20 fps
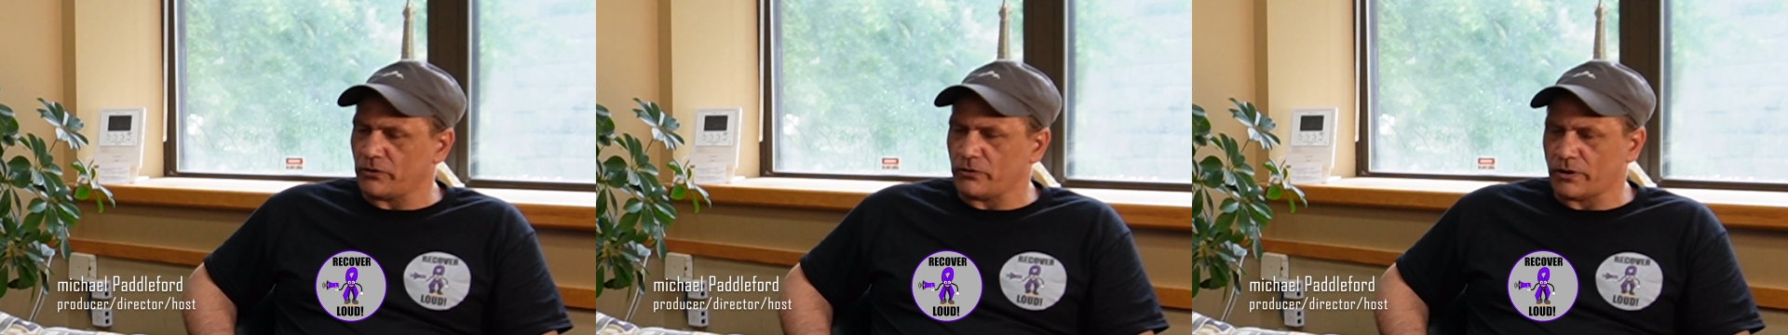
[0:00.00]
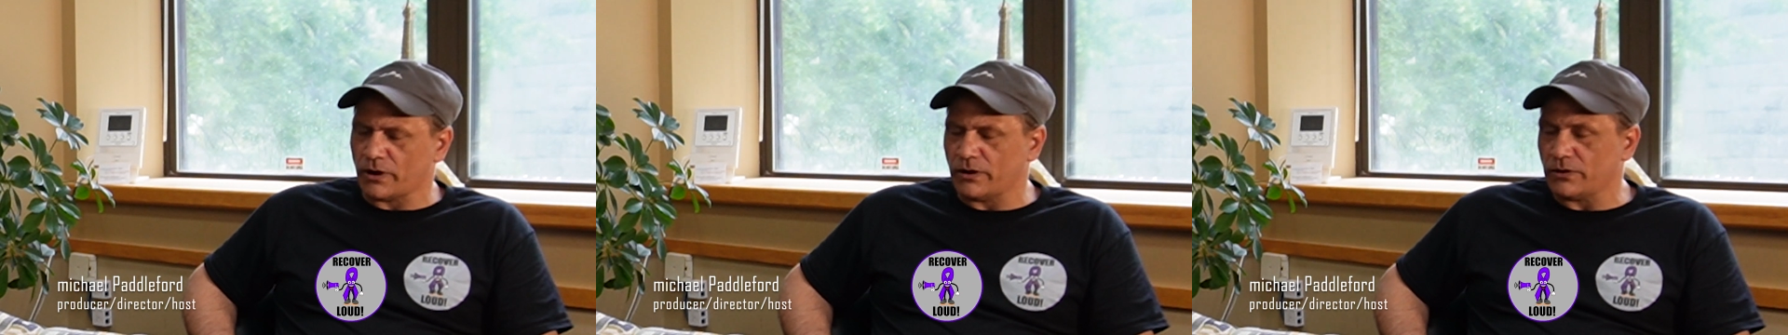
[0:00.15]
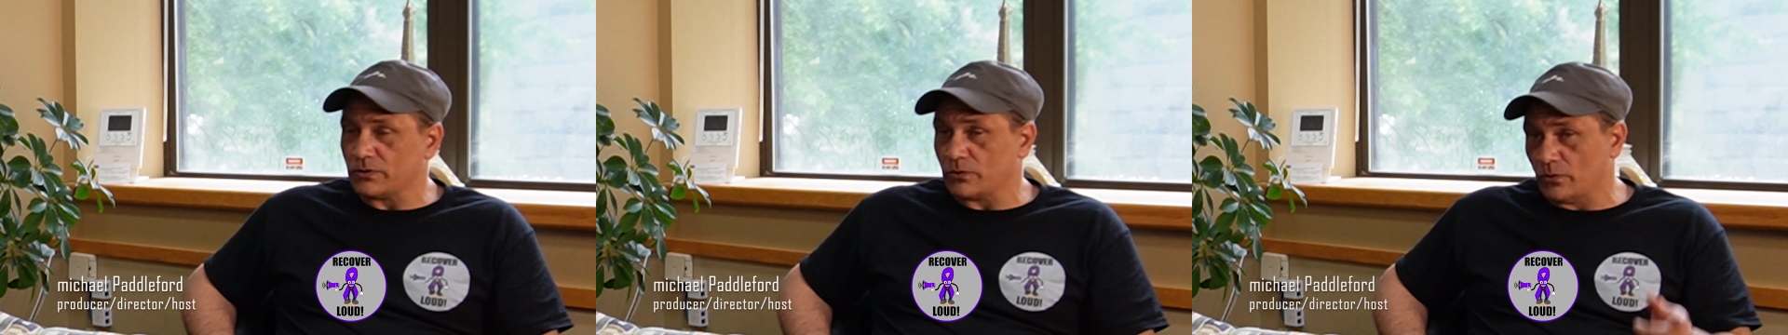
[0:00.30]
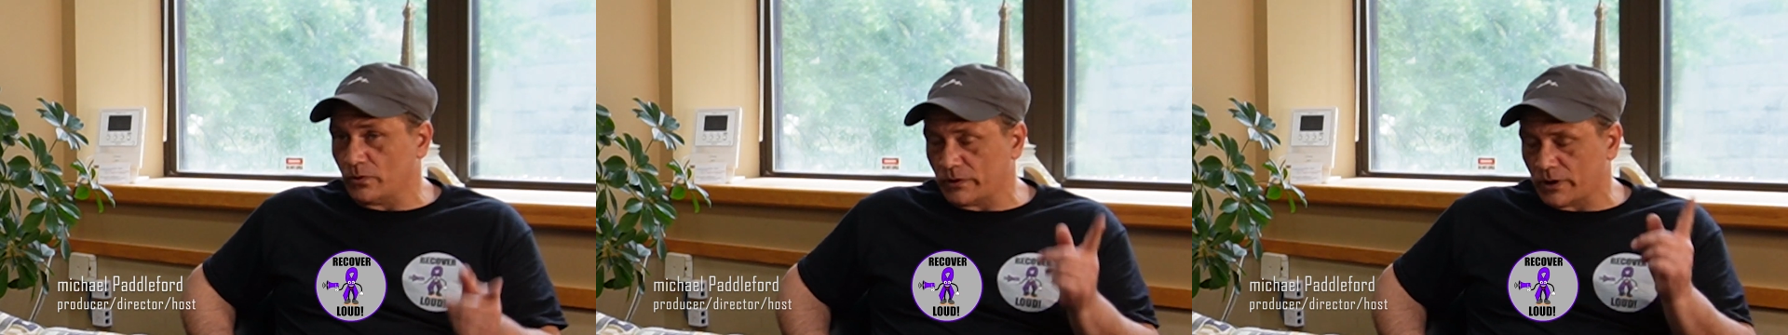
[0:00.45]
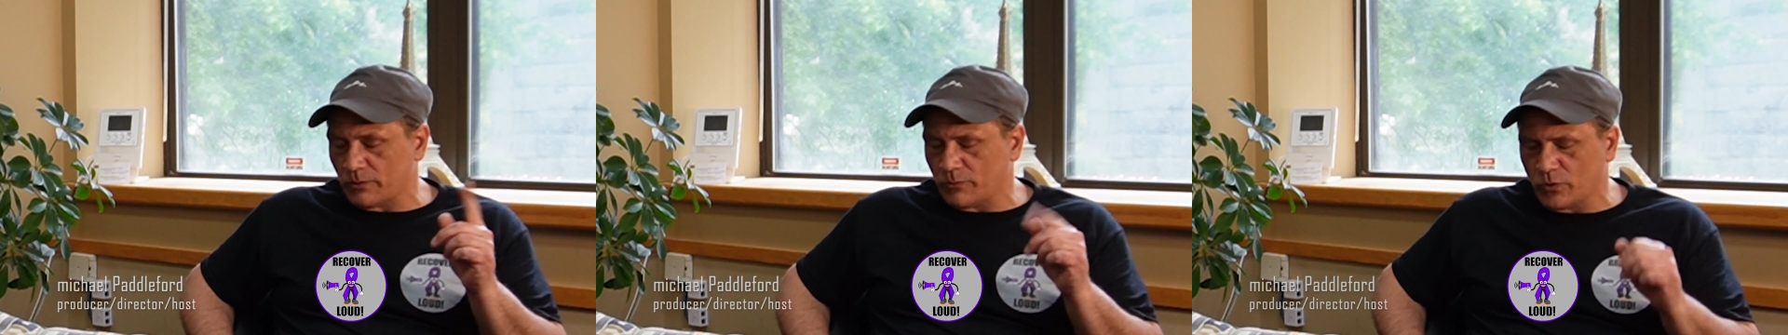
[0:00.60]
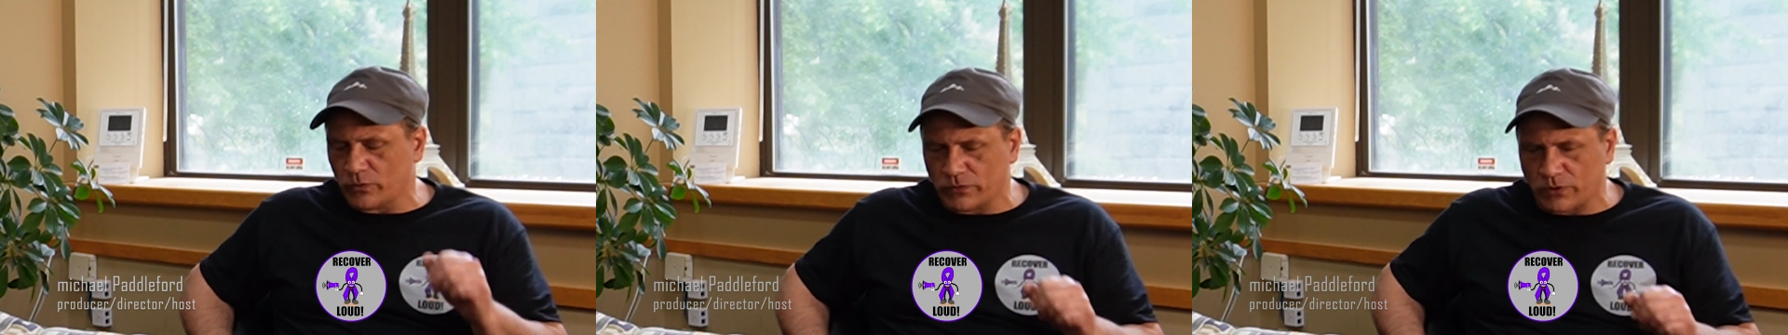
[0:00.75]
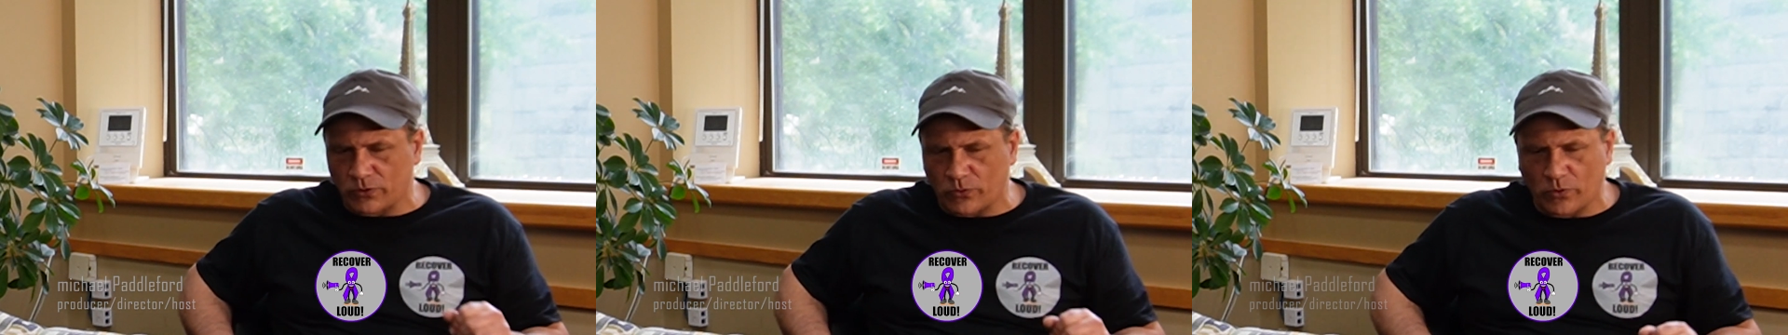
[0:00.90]
in high school, and I
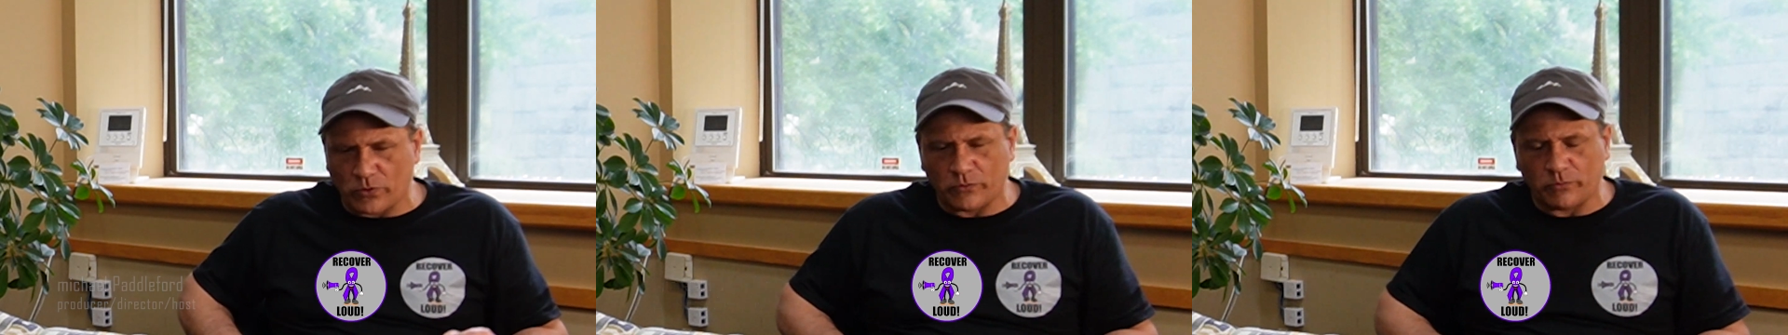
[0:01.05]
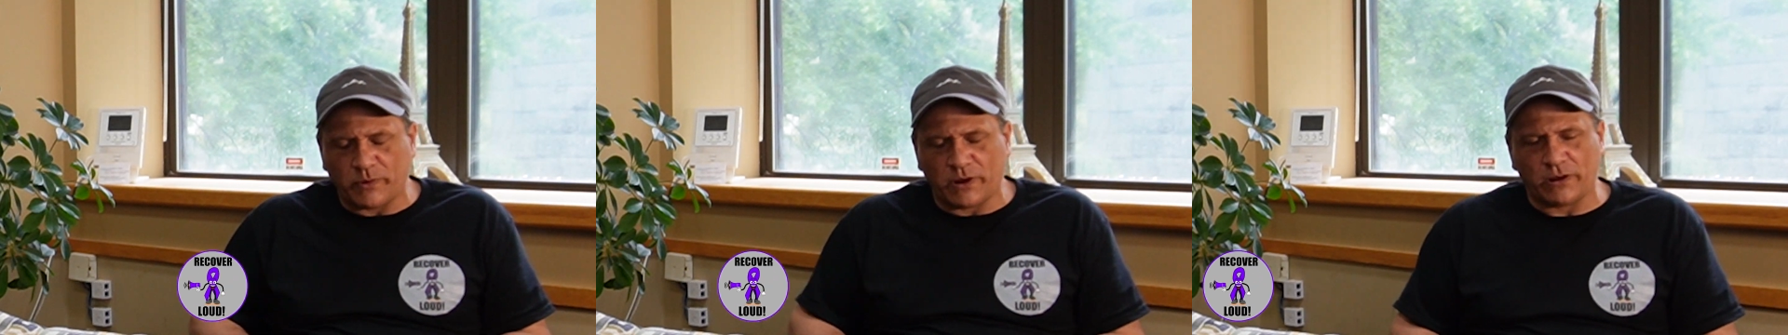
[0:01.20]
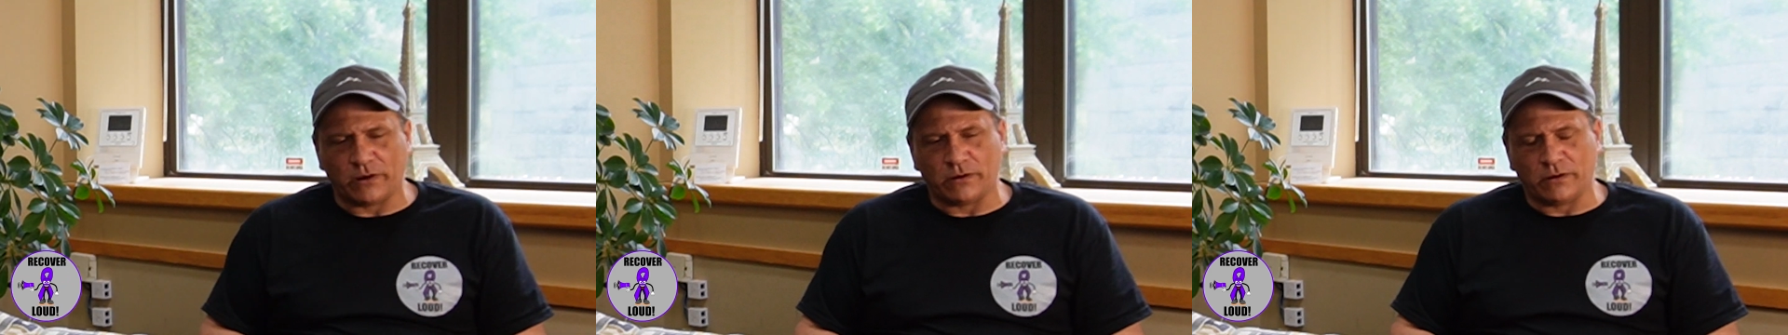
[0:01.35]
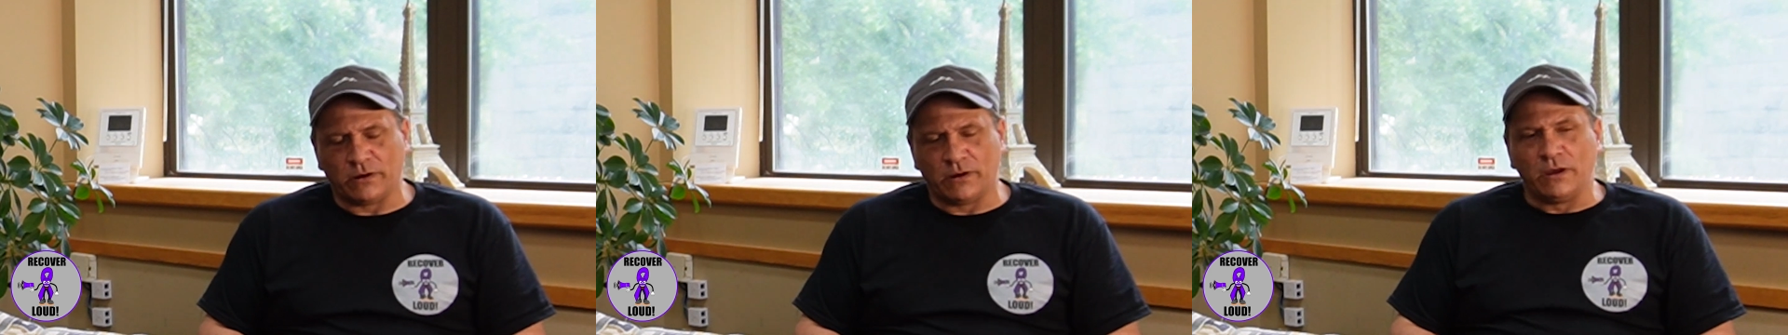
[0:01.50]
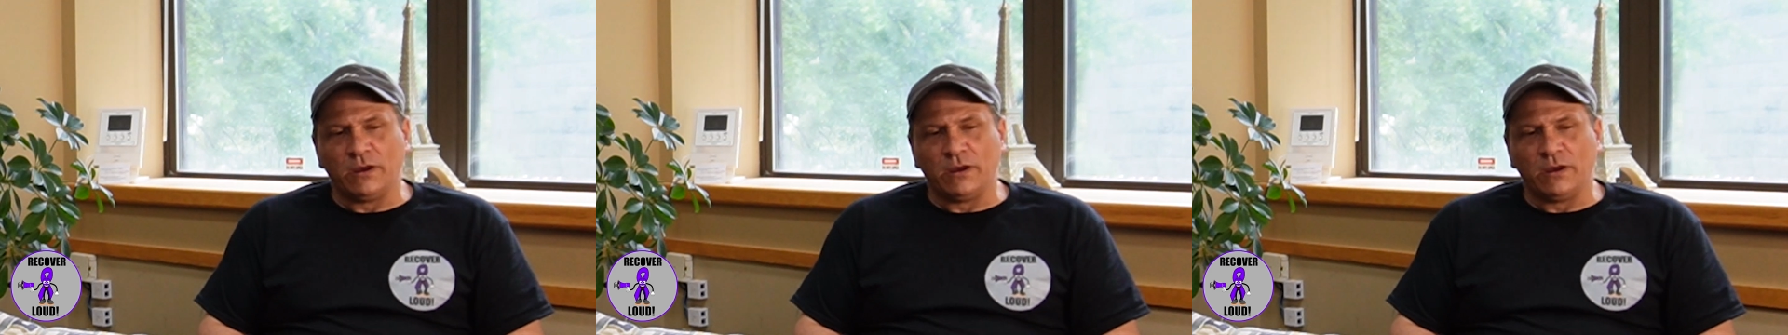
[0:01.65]
moved to northern Maine.